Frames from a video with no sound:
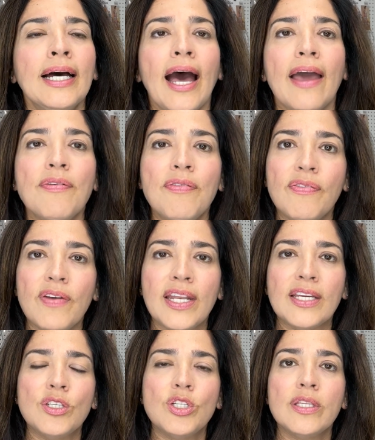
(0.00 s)
I
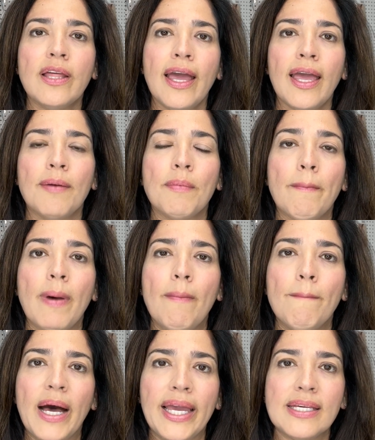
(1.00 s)
finished the hem of my
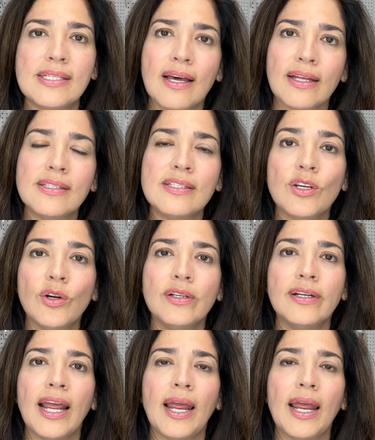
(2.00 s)
bias cut skirt